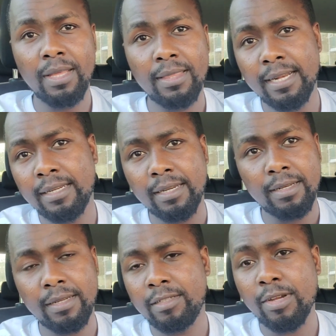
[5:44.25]

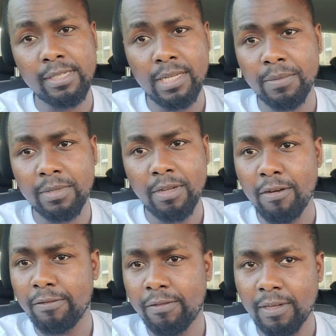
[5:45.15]
then your dreams
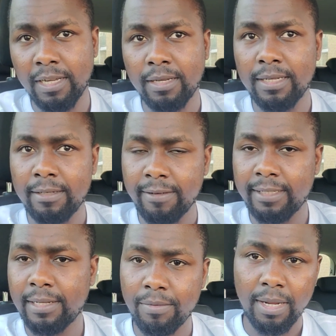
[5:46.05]
of
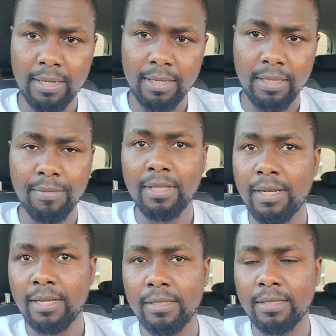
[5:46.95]
investing back in the
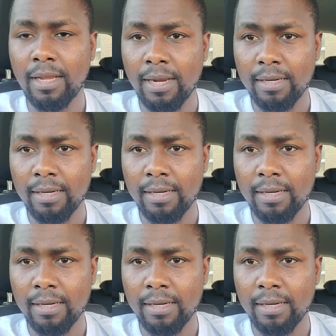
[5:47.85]
motherland